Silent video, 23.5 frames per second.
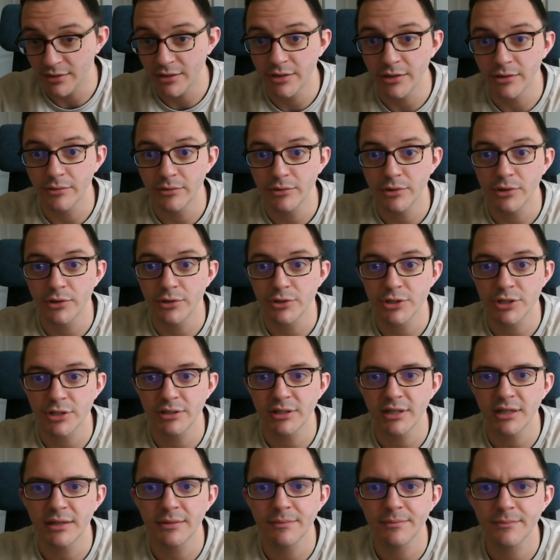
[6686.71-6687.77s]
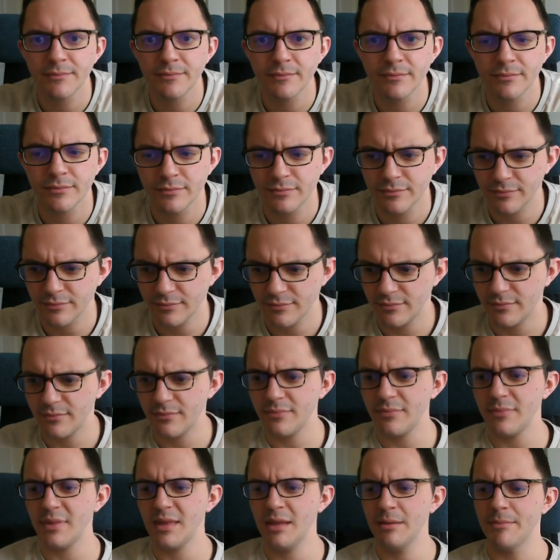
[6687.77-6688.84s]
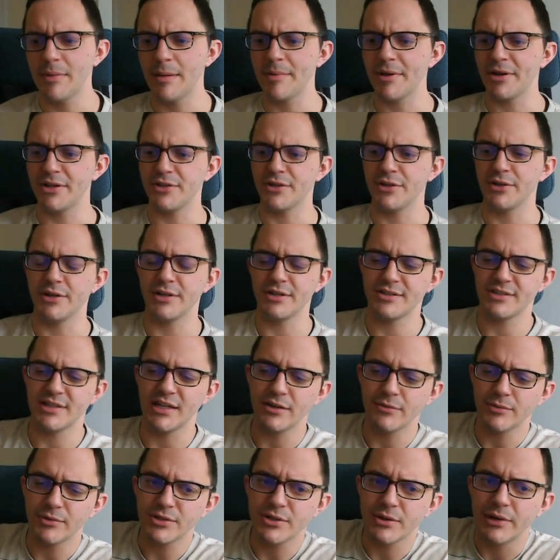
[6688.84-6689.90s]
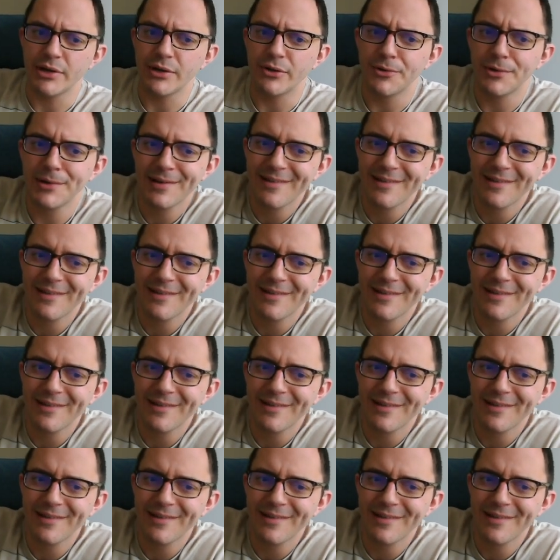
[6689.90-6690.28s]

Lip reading: Oh gosh, okay. Maybe I don't understand what's going on.